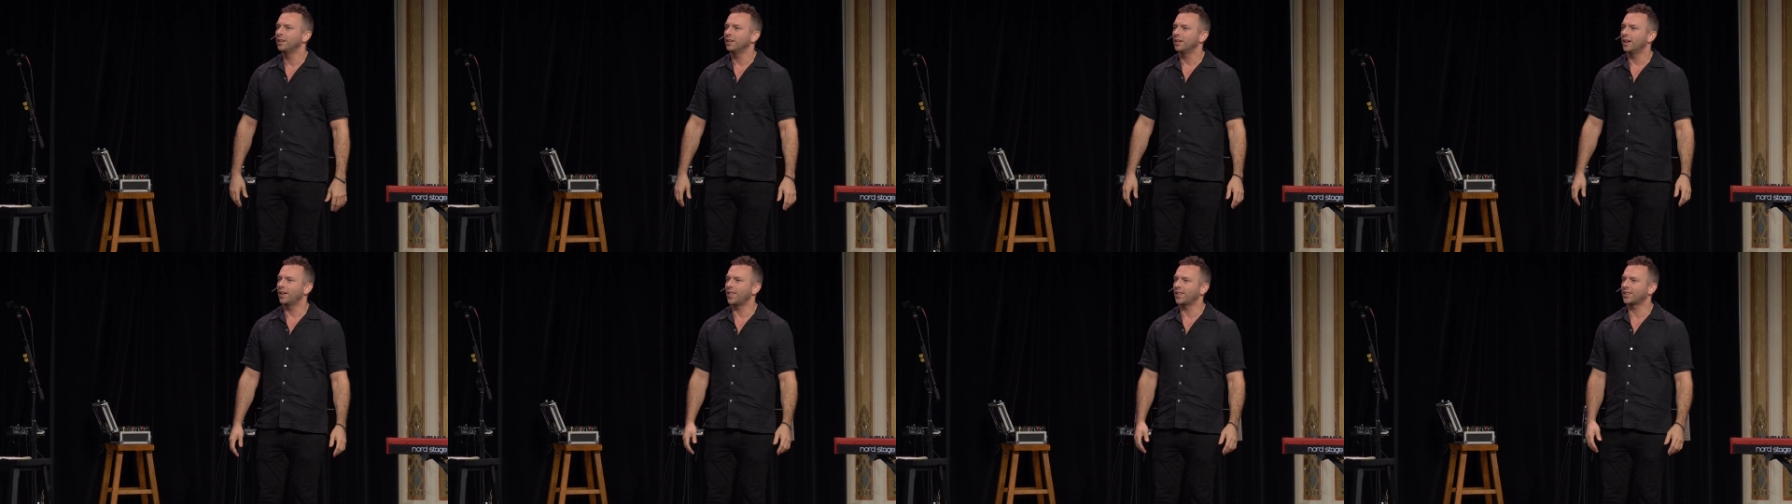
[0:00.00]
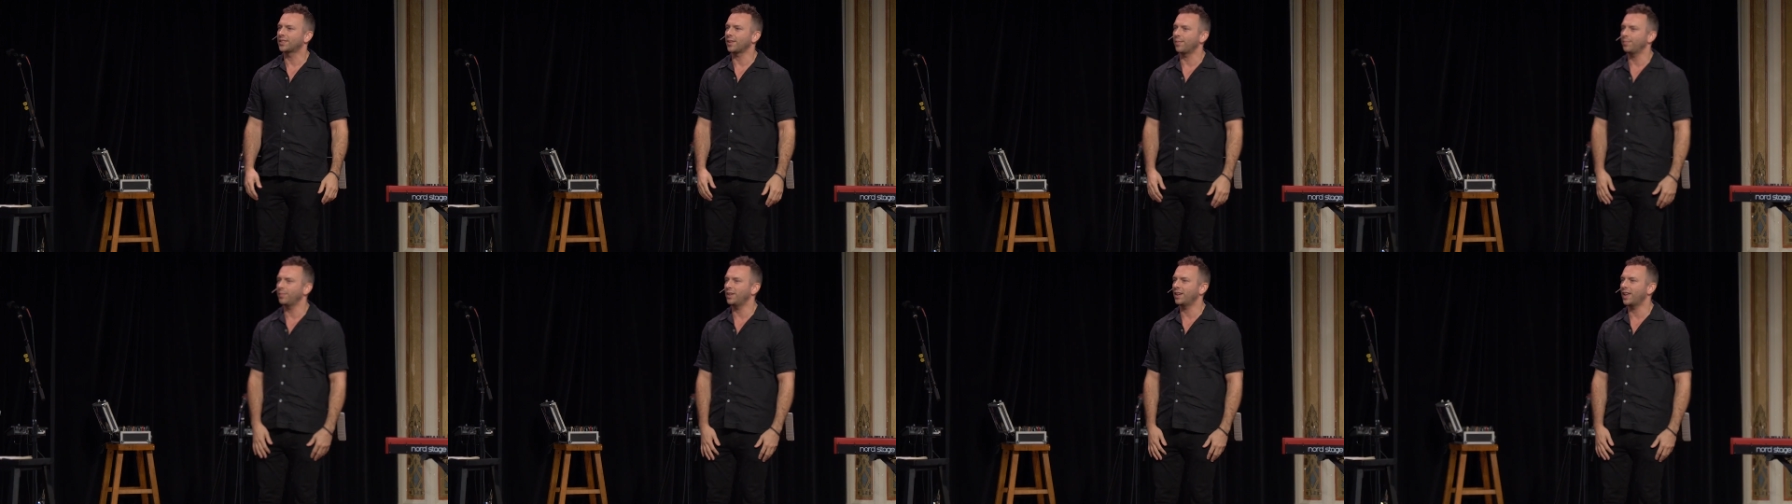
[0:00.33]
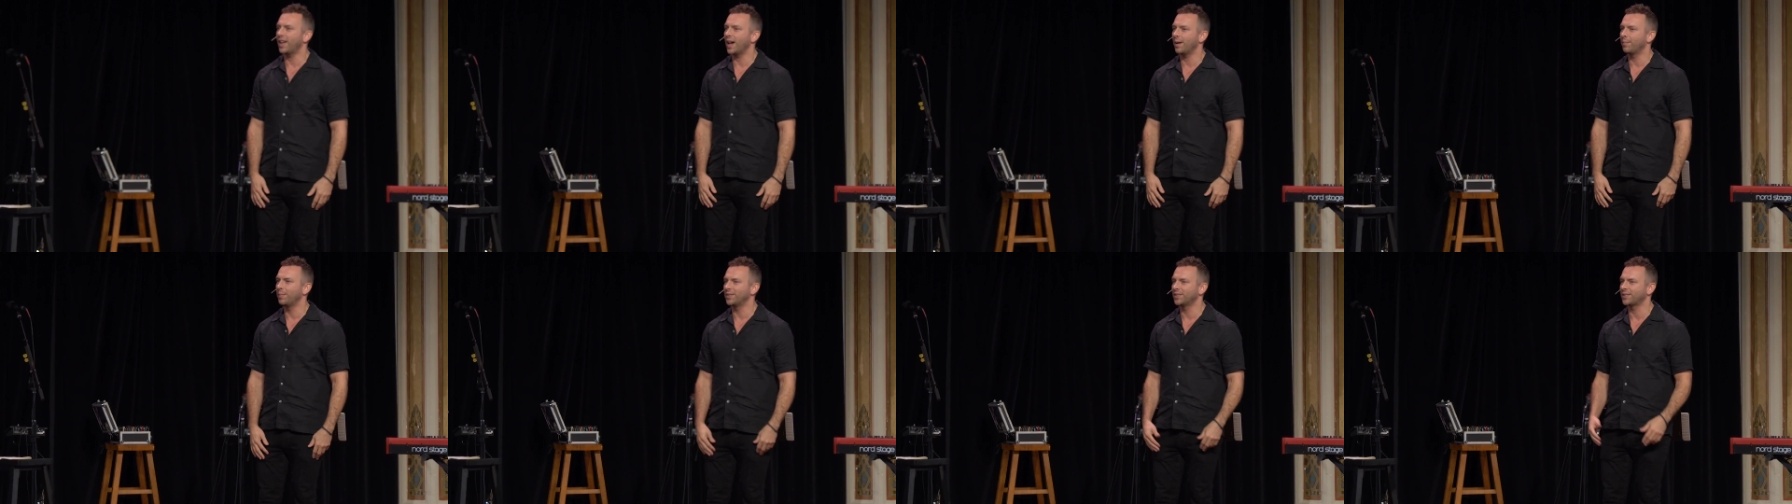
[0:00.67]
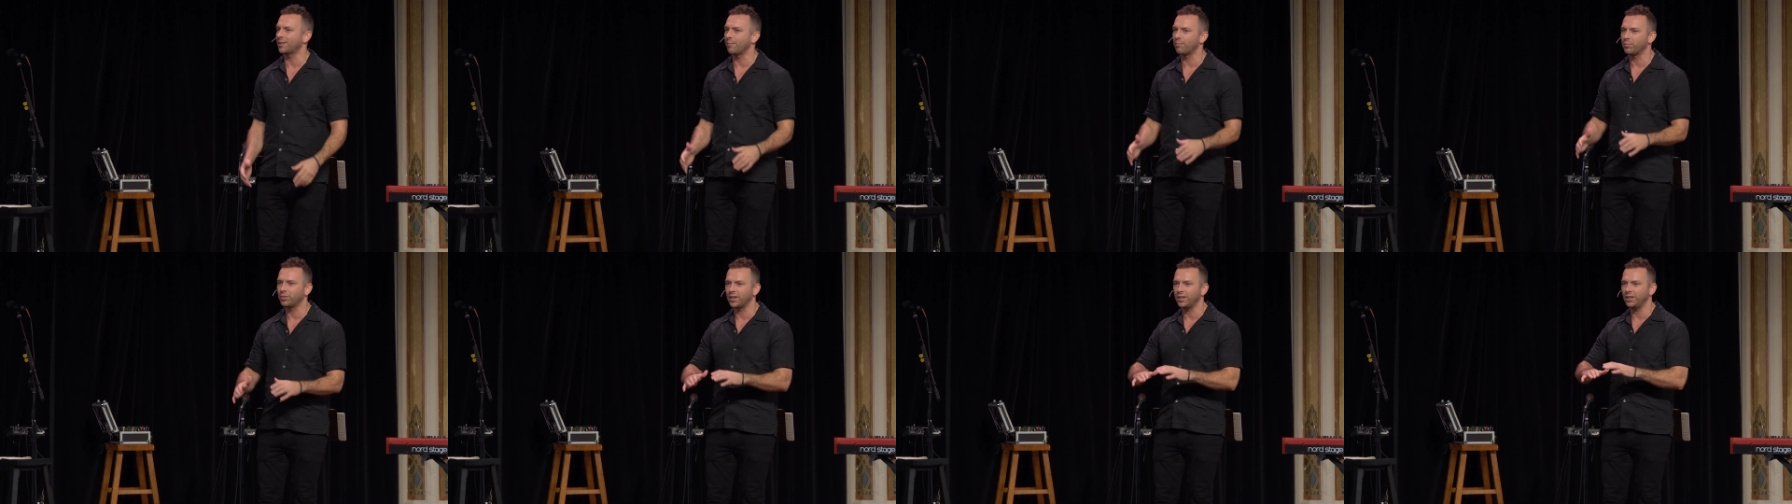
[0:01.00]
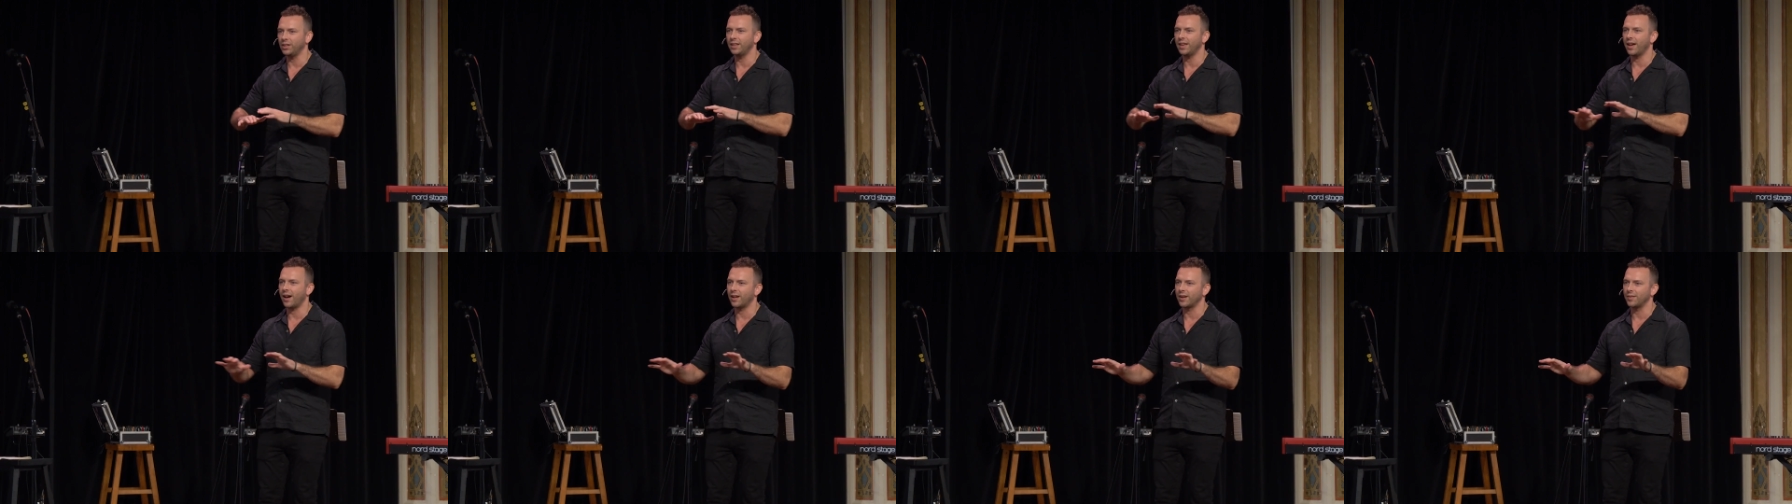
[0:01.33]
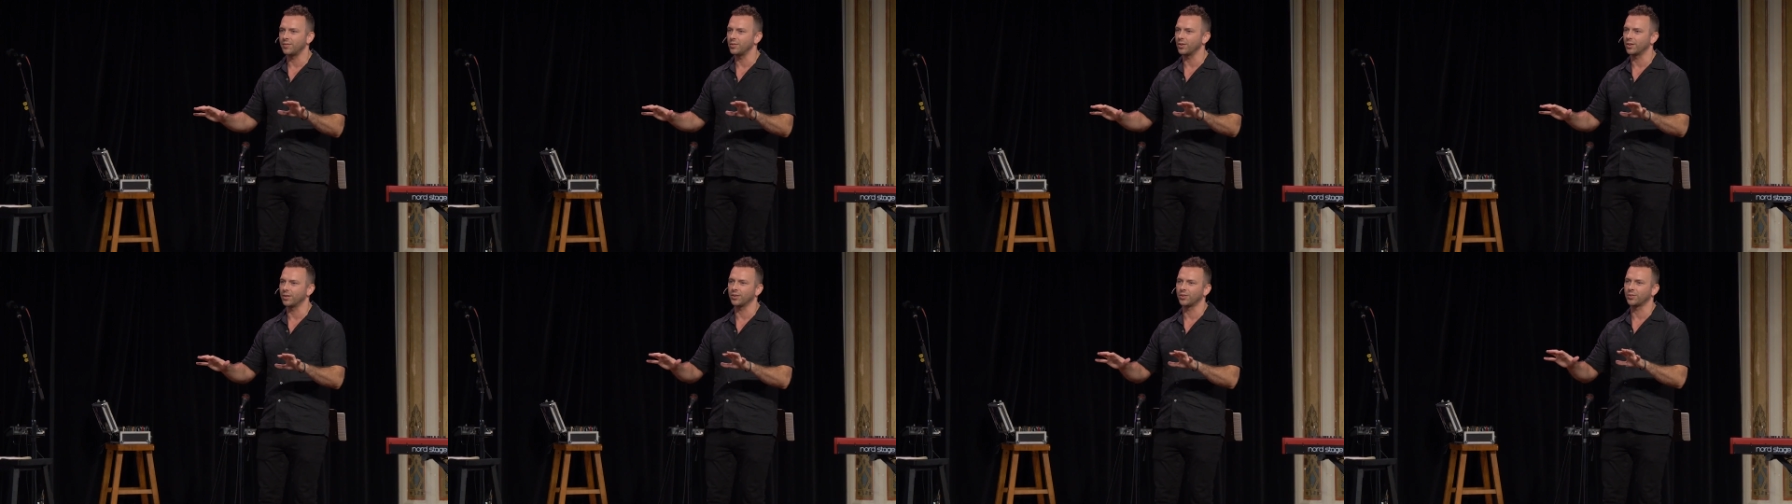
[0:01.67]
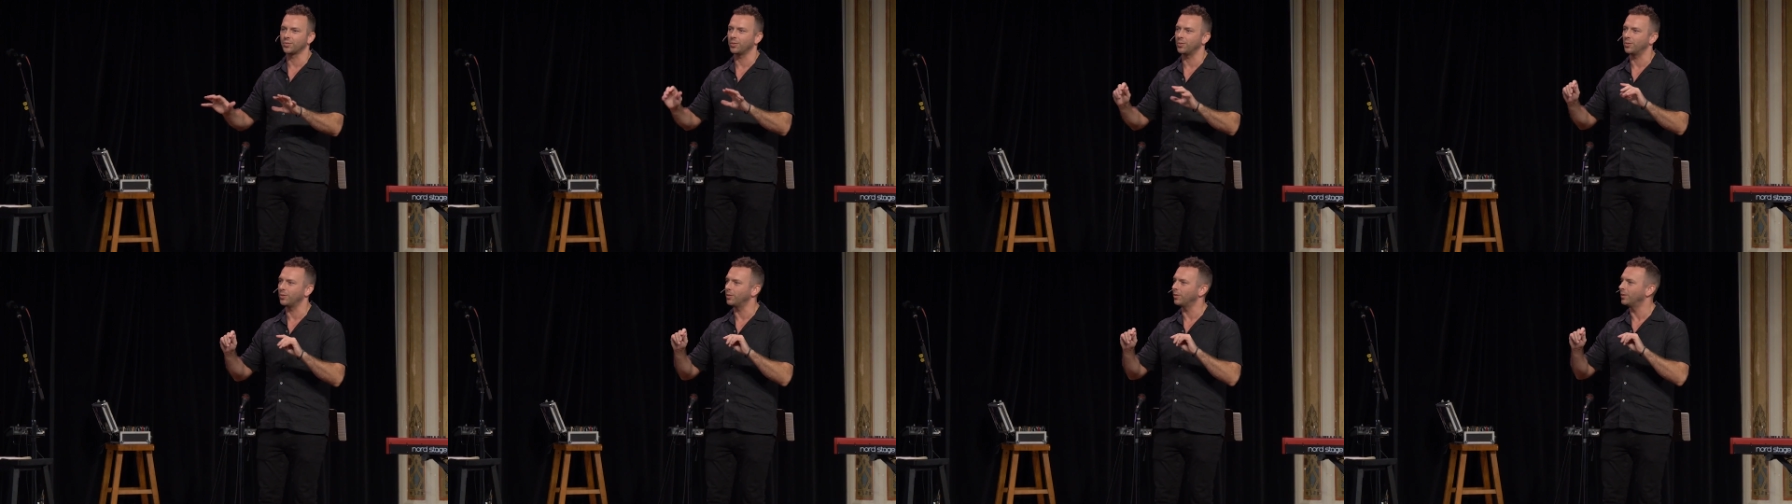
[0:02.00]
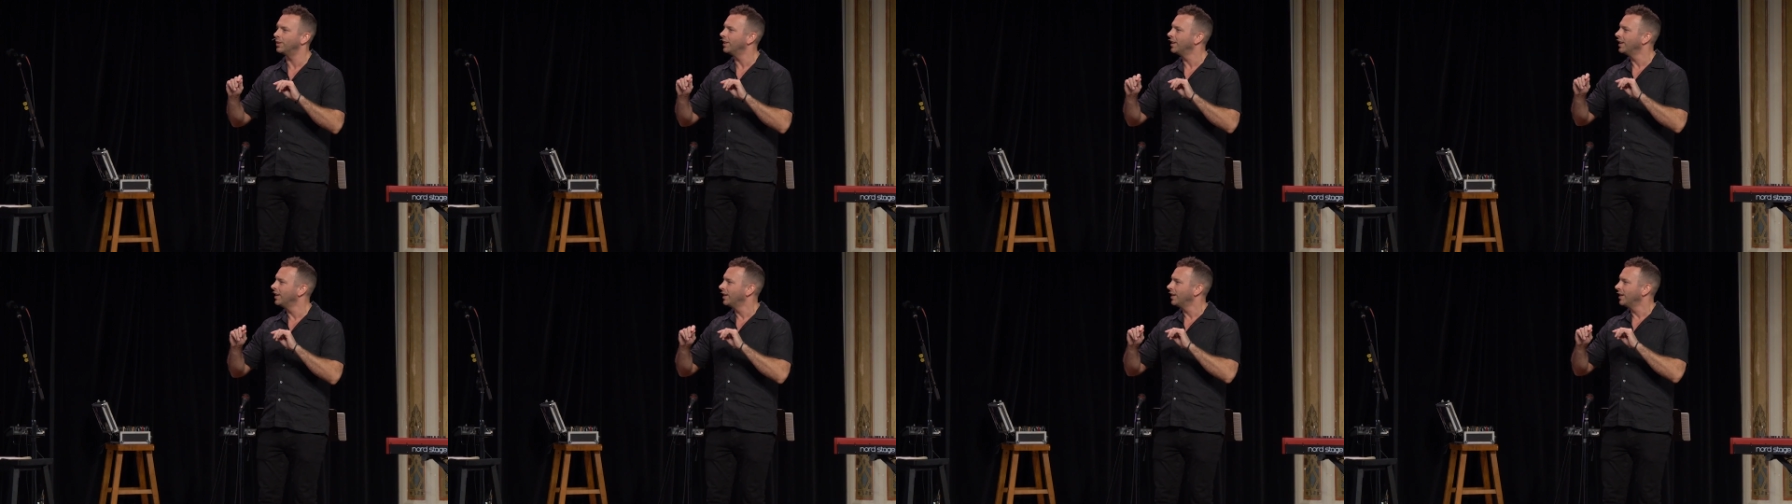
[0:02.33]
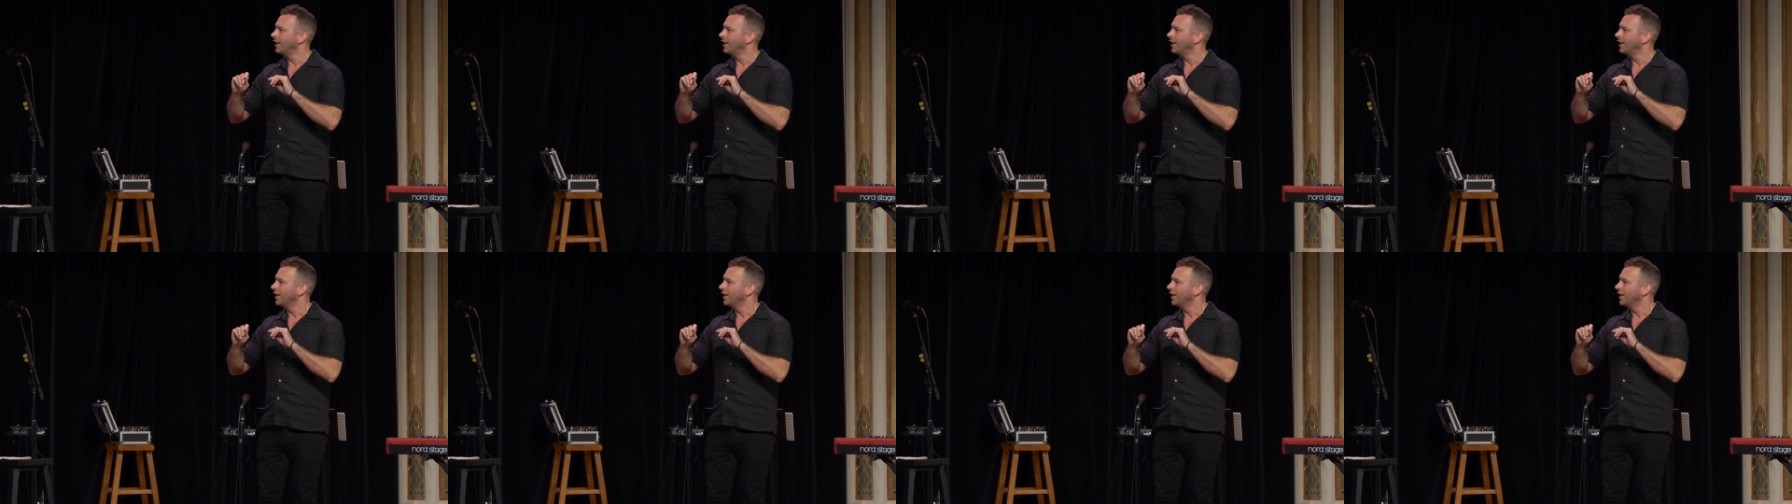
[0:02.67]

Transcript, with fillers: and then something happens completely out of your control